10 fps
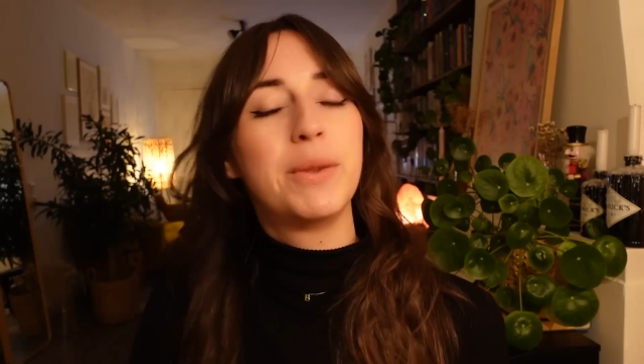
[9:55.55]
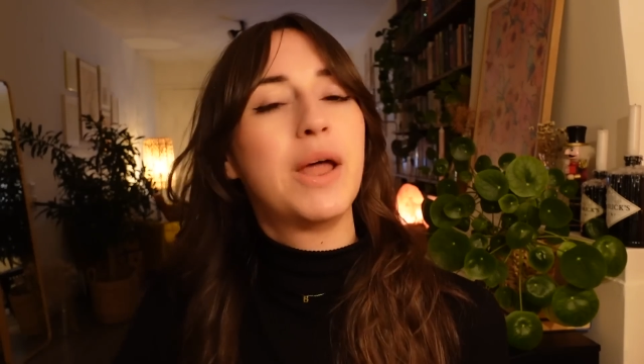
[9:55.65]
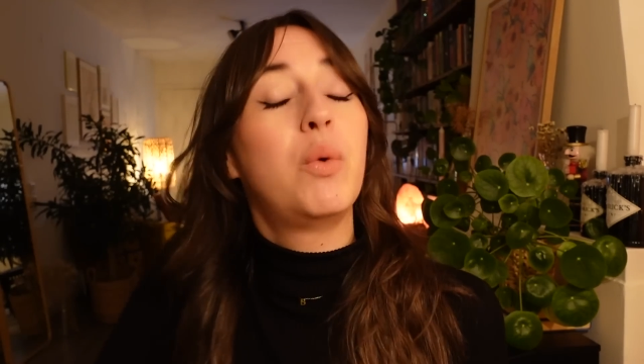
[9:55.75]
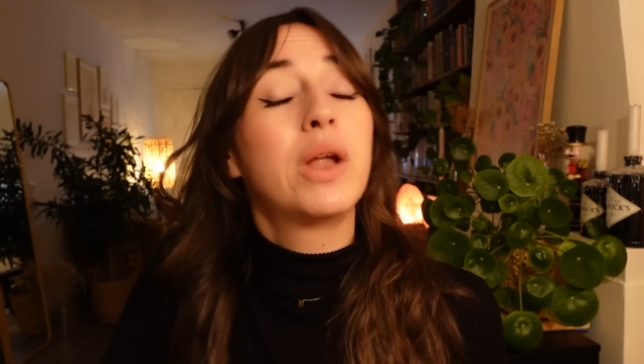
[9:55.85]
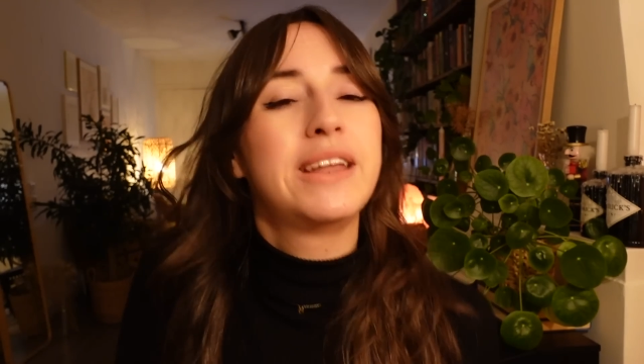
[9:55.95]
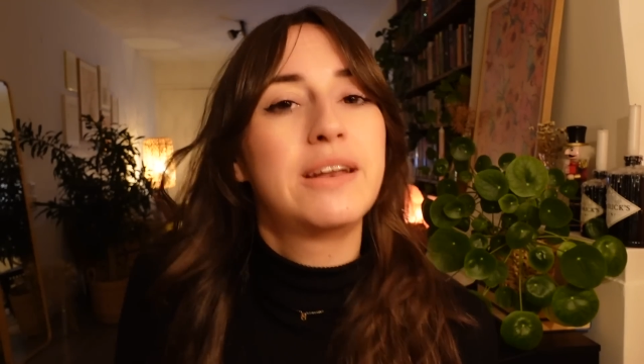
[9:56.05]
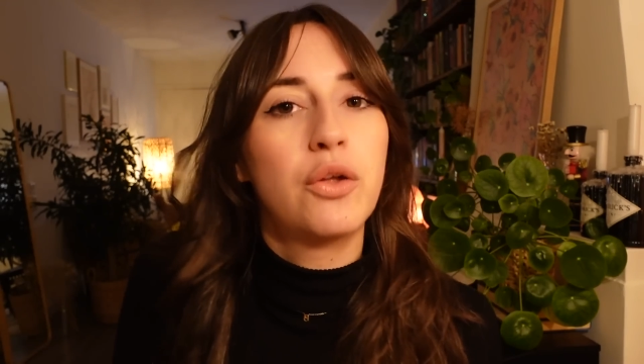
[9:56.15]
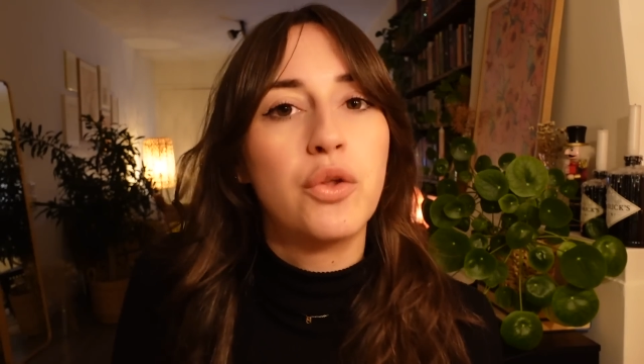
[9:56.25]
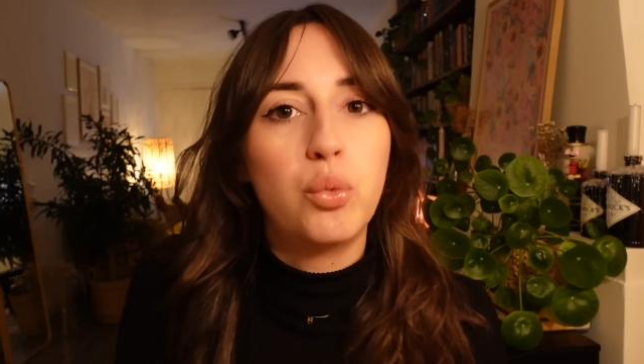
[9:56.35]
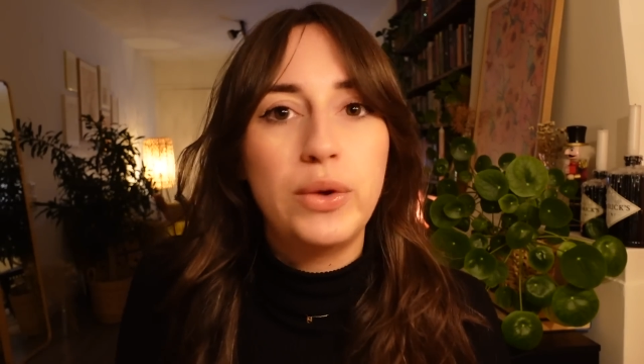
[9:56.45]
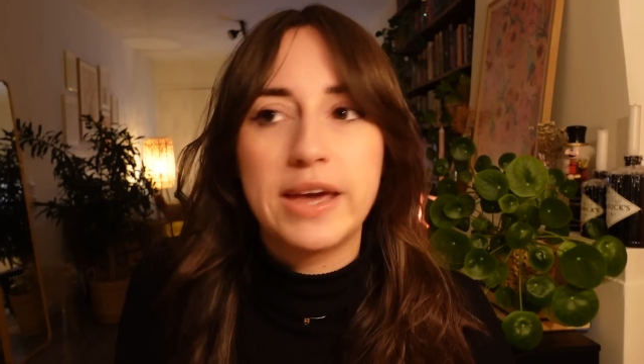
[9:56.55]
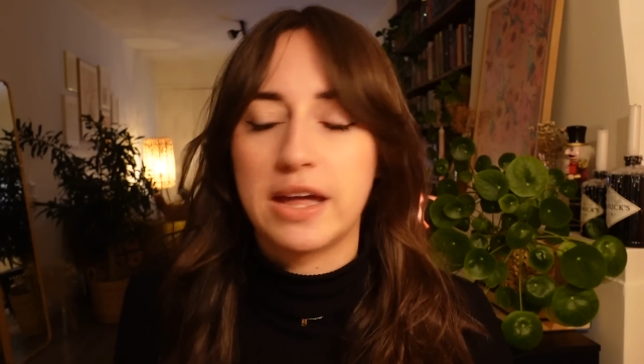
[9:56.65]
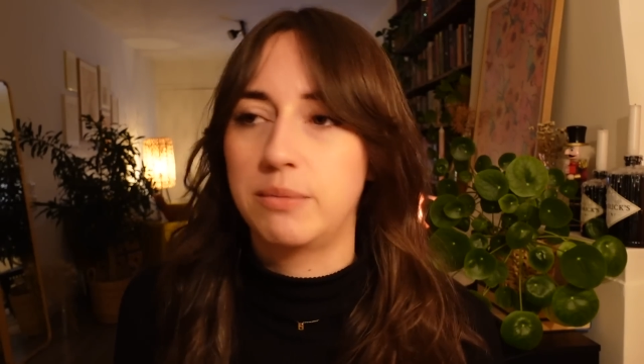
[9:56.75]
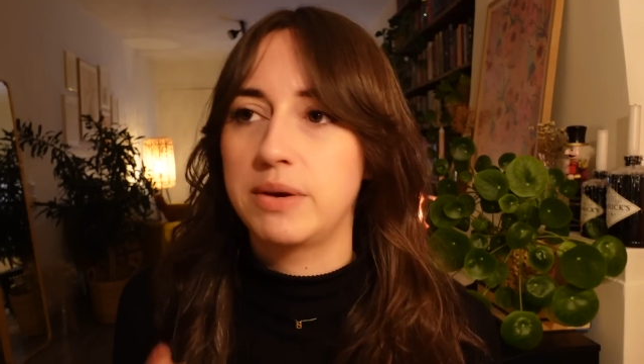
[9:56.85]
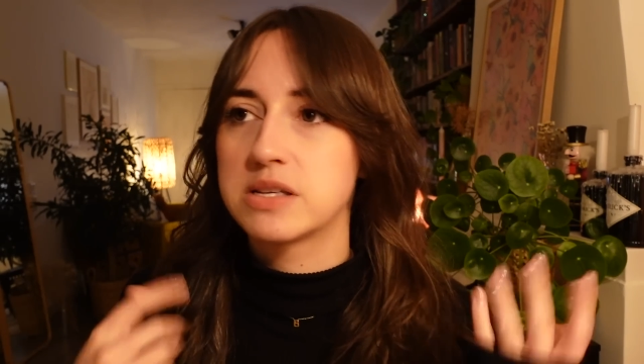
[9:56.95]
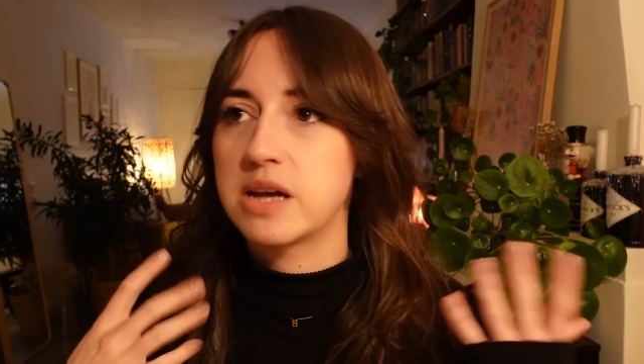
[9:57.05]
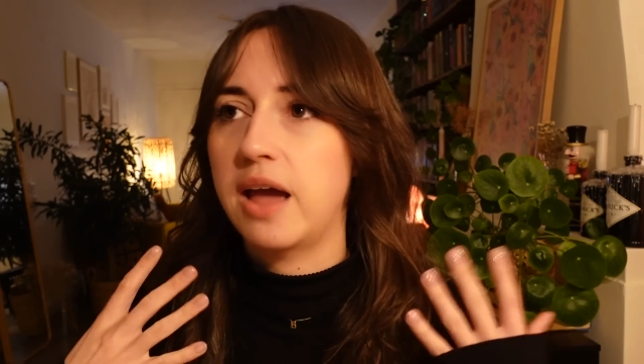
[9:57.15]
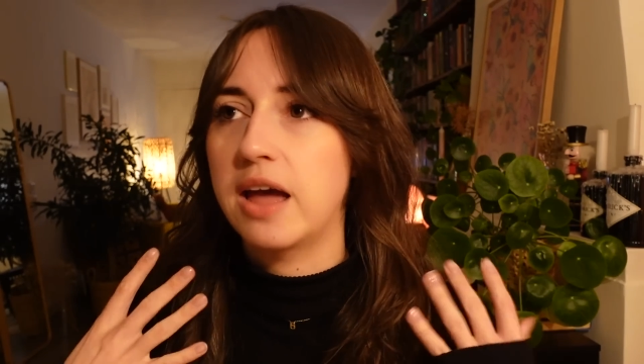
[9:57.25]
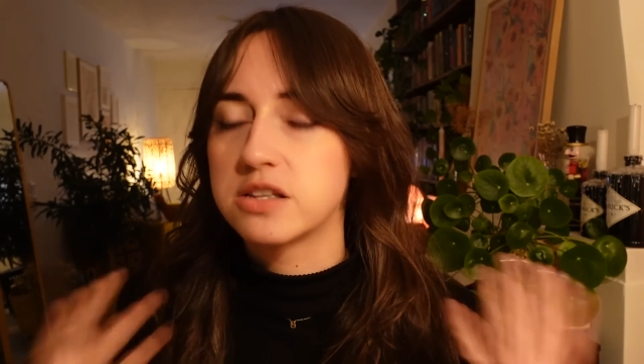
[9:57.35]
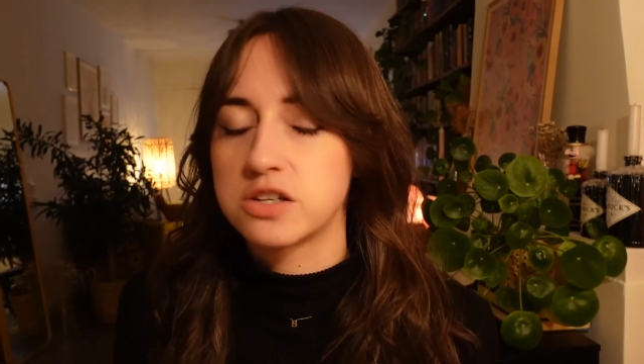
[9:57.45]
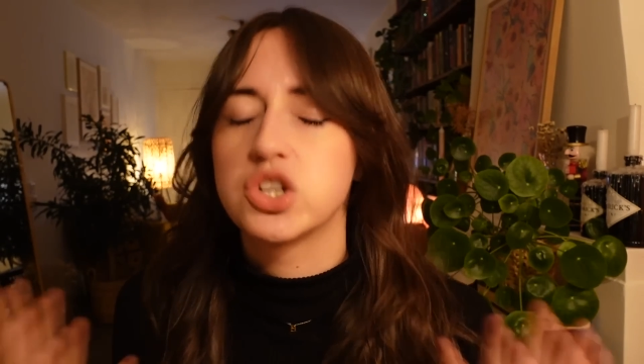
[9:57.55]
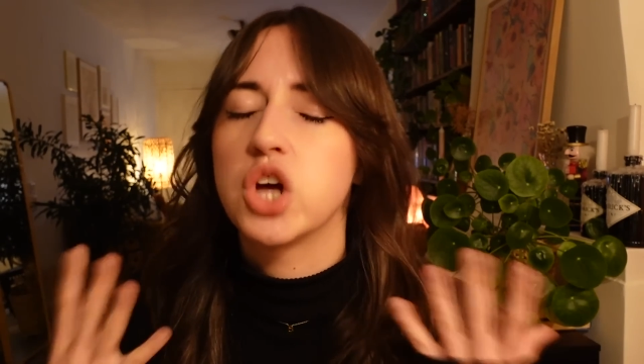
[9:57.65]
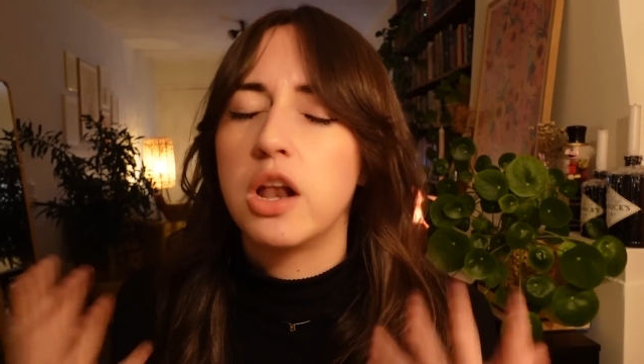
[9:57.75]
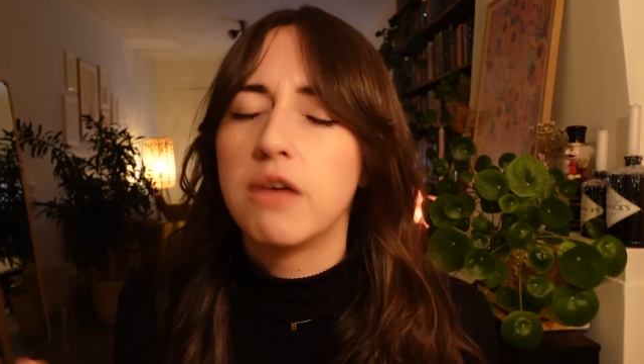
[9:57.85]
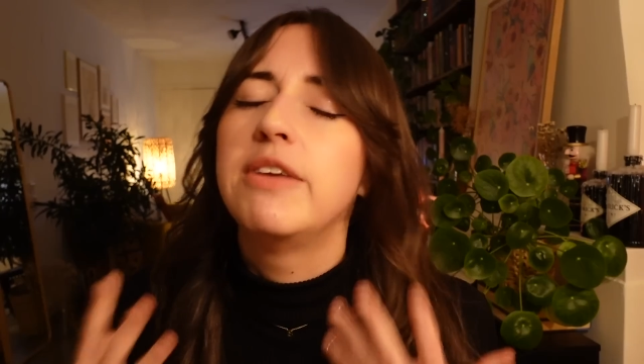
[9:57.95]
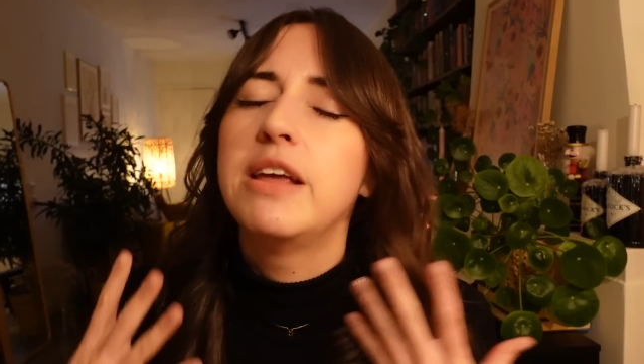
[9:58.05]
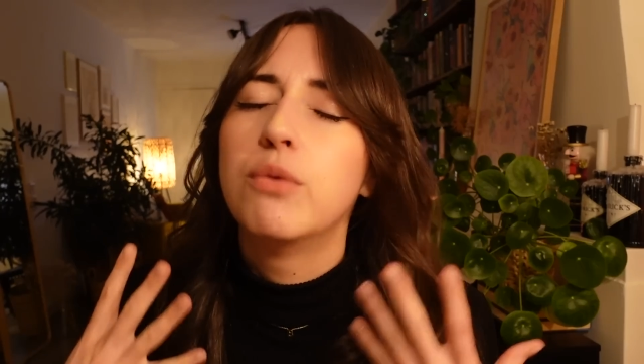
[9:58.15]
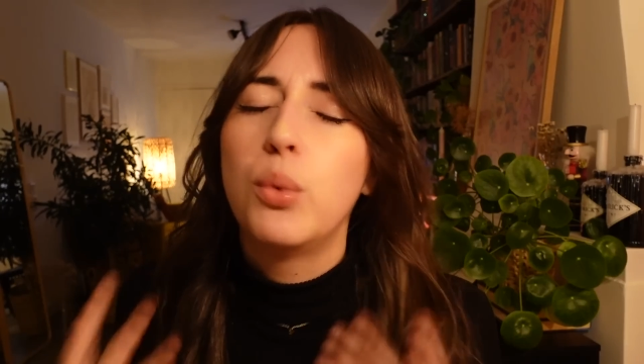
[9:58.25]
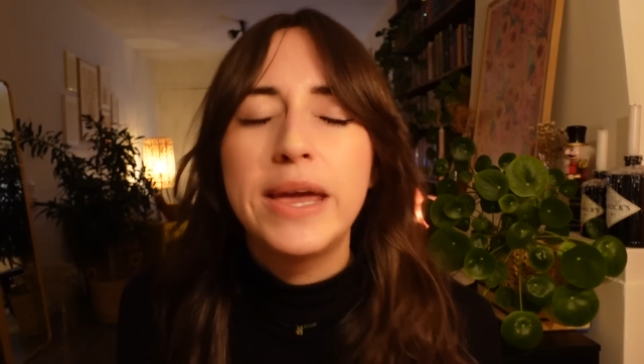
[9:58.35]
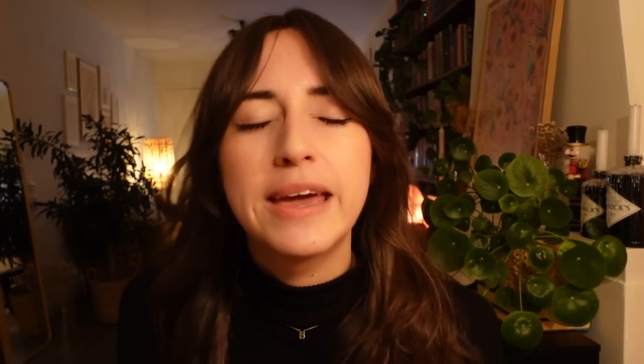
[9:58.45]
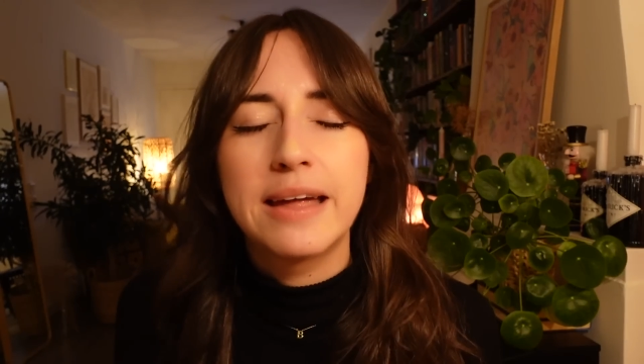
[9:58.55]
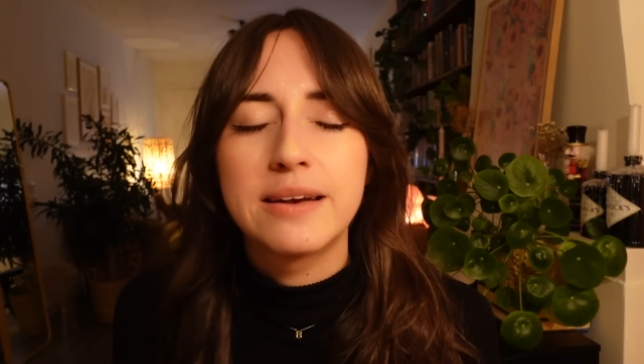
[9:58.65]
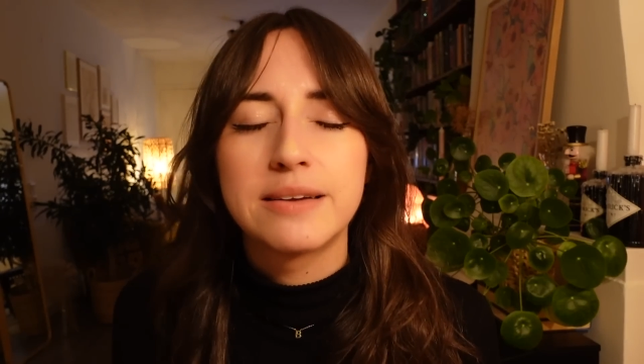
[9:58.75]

But then what I did on the weekend, because I had such a lovely weekend.